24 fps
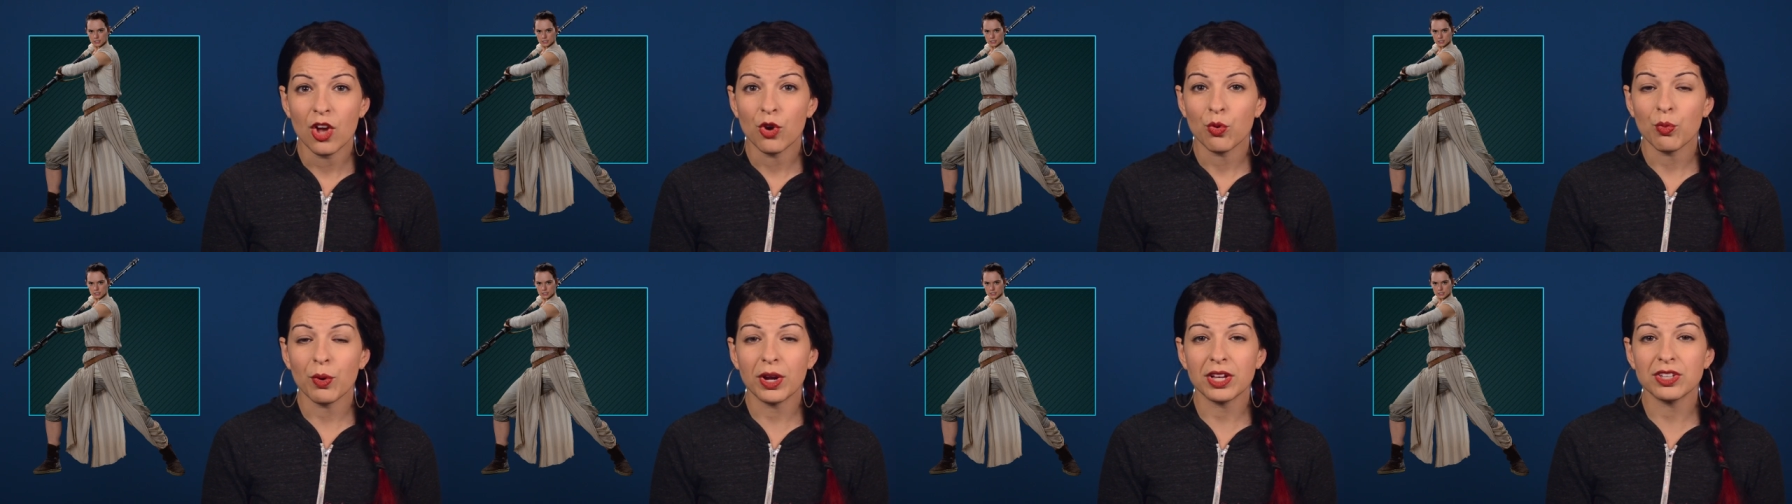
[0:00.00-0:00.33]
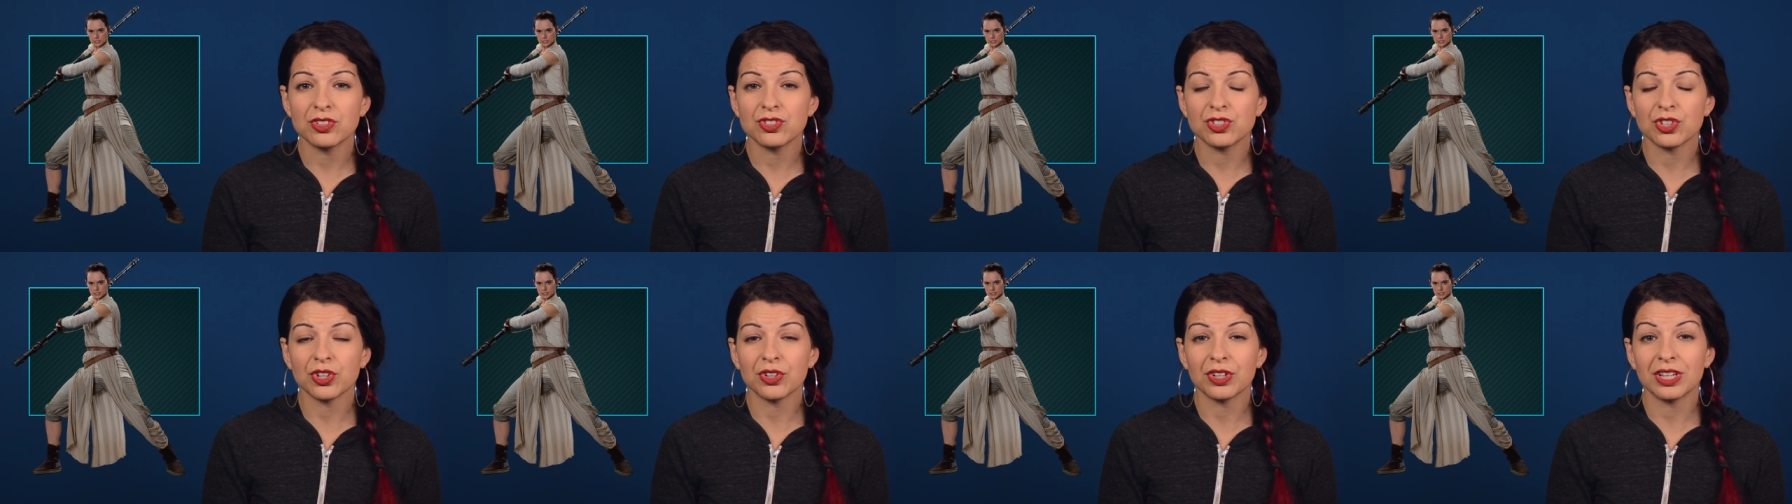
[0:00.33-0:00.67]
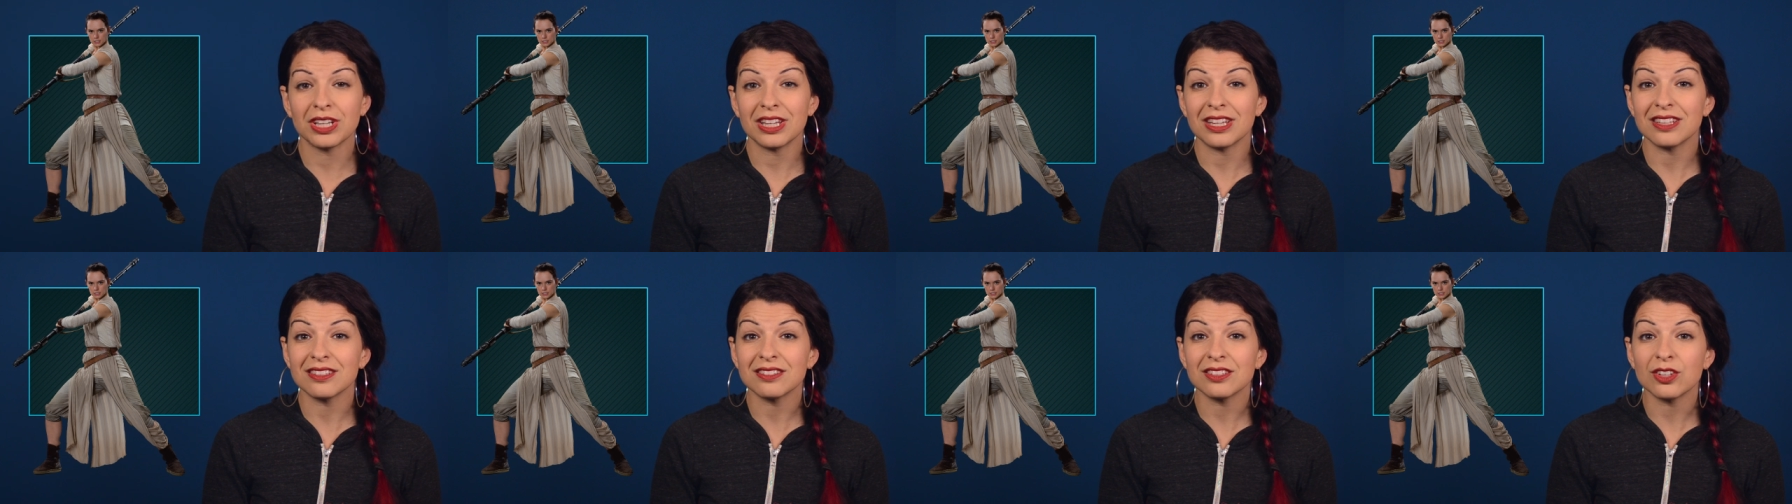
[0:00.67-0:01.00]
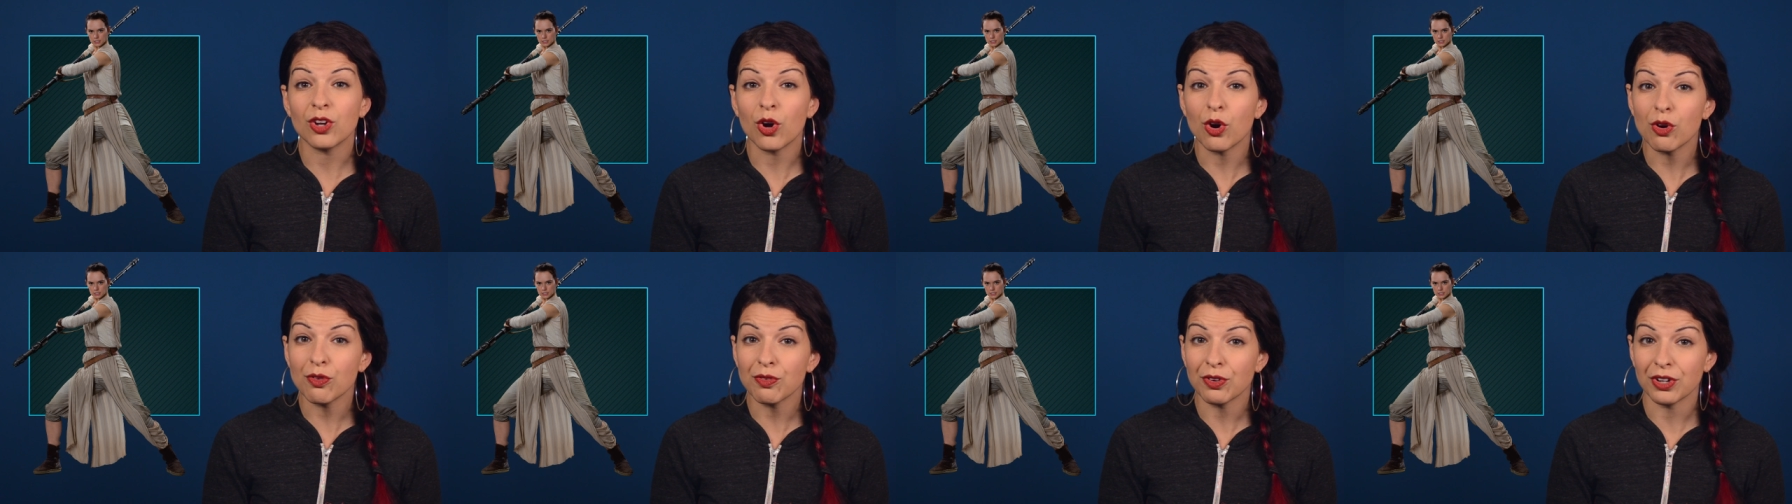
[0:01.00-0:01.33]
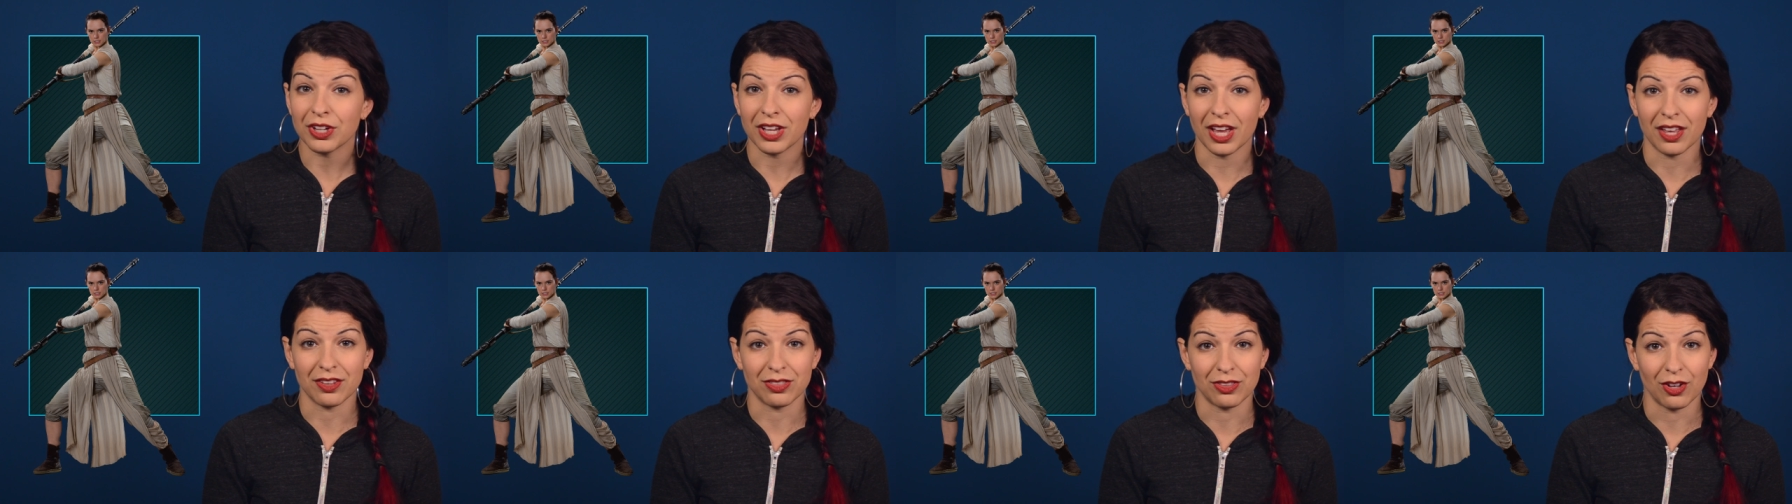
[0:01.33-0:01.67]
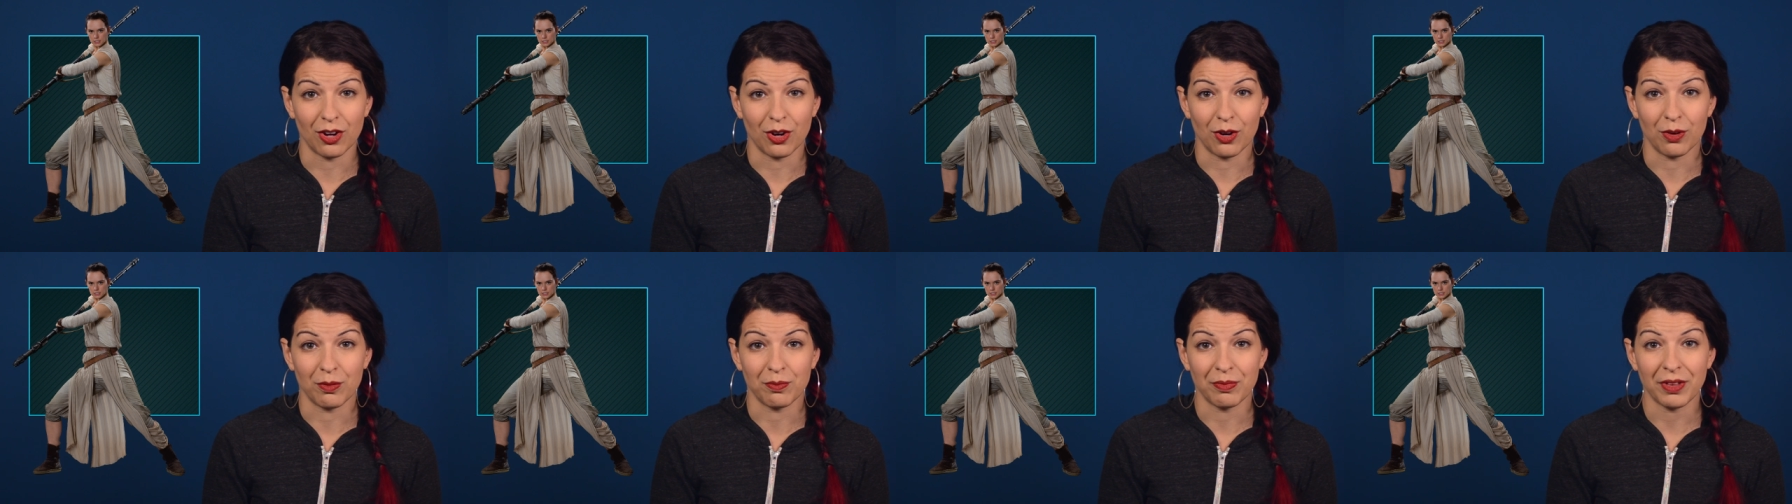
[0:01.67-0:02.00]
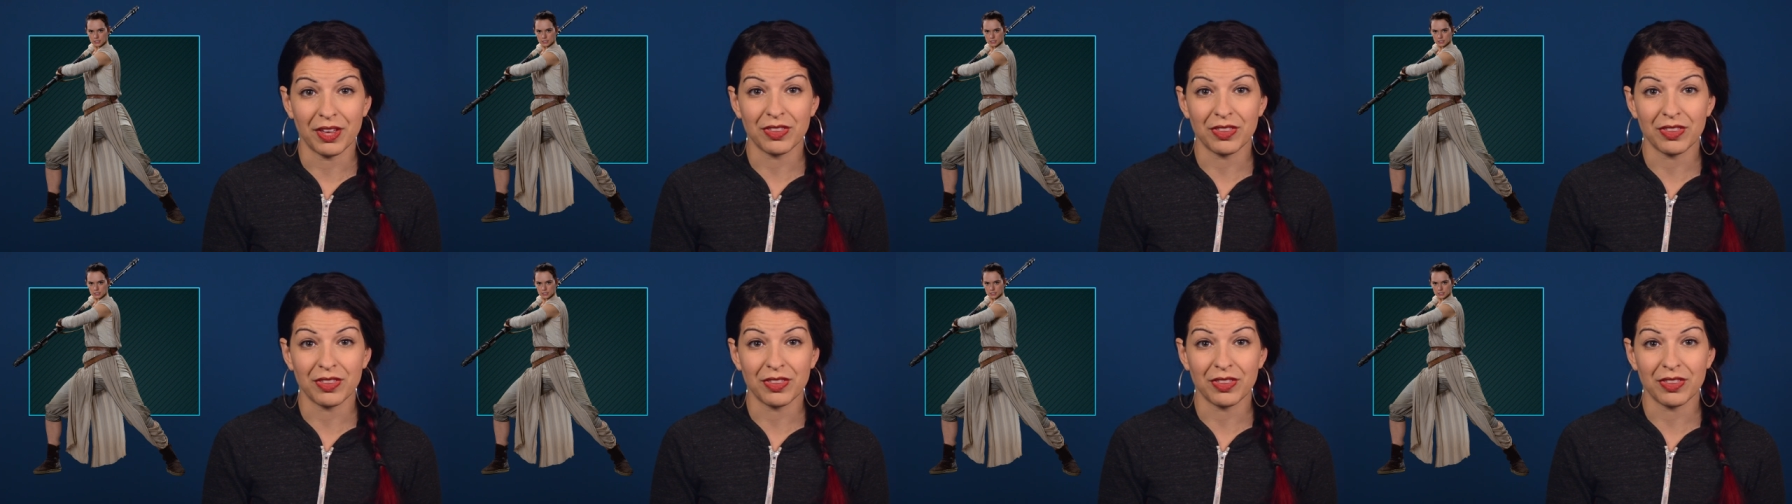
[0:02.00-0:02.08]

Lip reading: Rey's journey isn't over yet though,